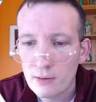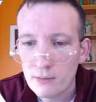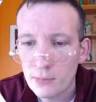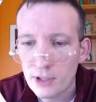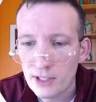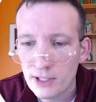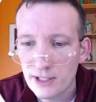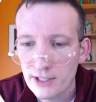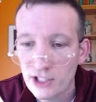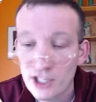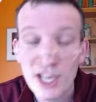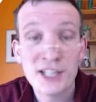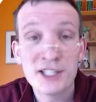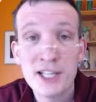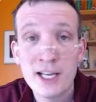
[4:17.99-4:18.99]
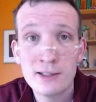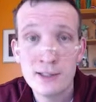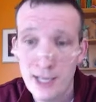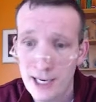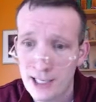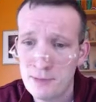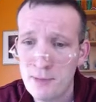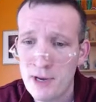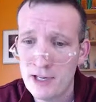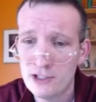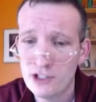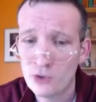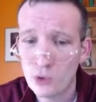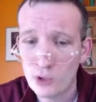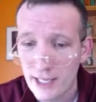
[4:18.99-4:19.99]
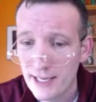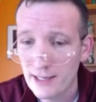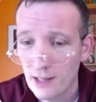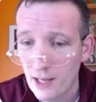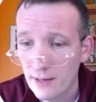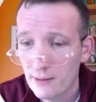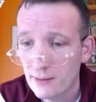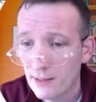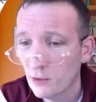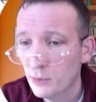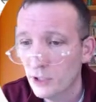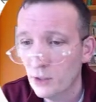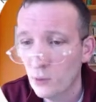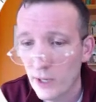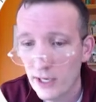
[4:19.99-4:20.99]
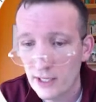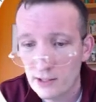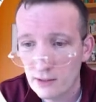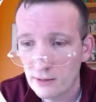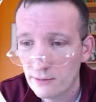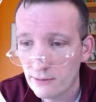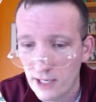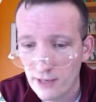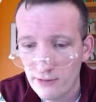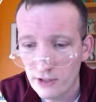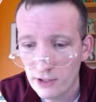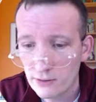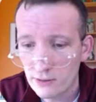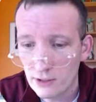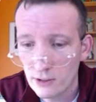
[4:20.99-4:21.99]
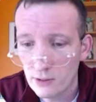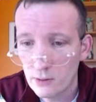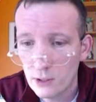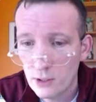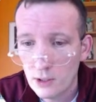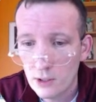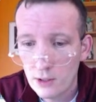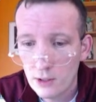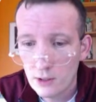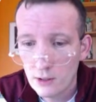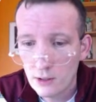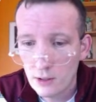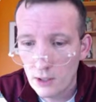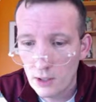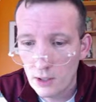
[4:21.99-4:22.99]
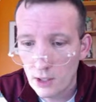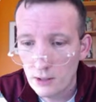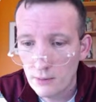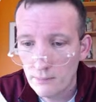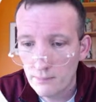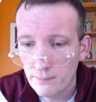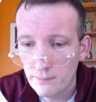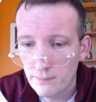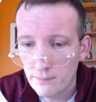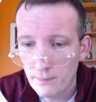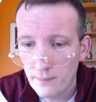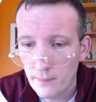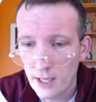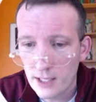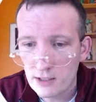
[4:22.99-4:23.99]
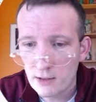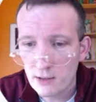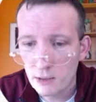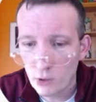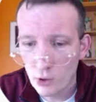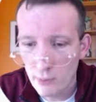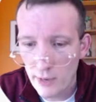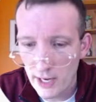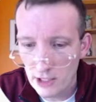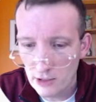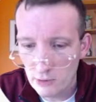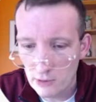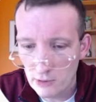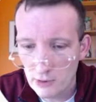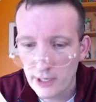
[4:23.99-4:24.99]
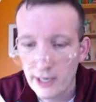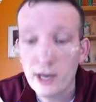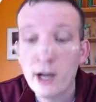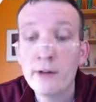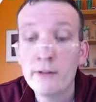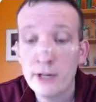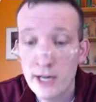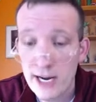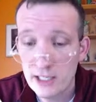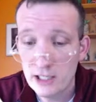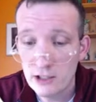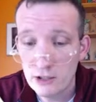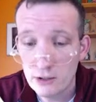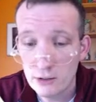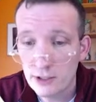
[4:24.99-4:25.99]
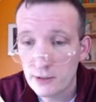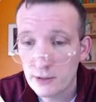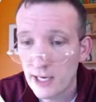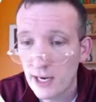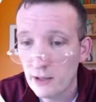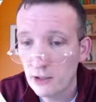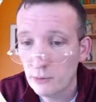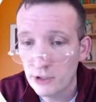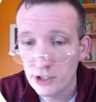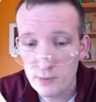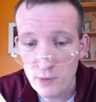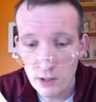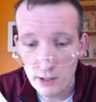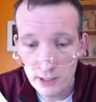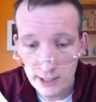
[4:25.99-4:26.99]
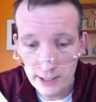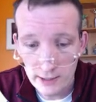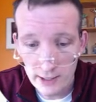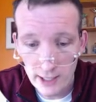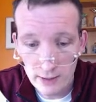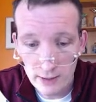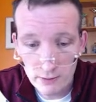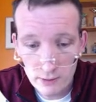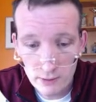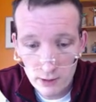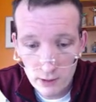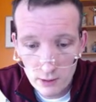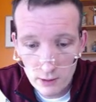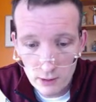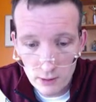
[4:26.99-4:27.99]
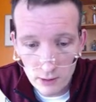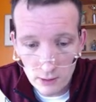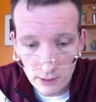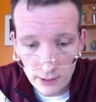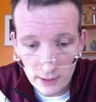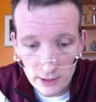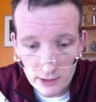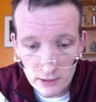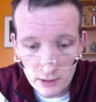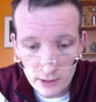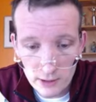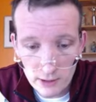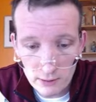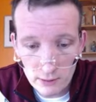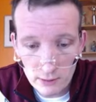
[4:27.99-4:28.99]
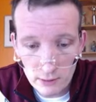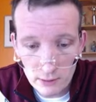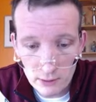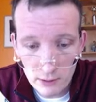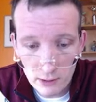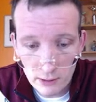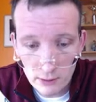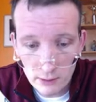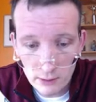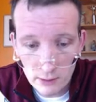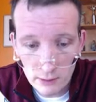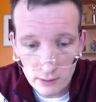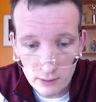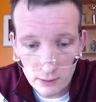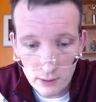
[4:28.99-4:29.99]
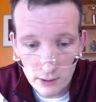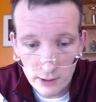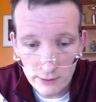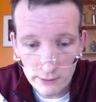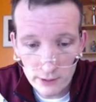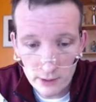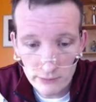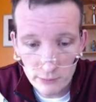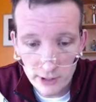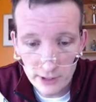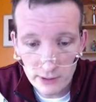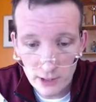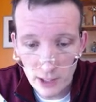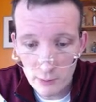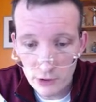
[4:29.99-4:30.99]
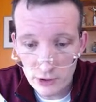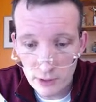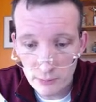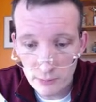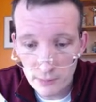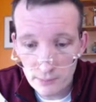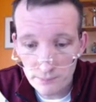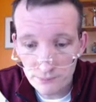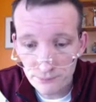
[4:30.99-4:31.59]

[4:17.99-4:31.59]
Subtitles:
because you can't send a text message to a landline. That would be a waste of effort. So that's a little bit more manageable. Okay, 192. That's down a little bit smaller. I like that. All right, let's look at 100 of them at a time or something.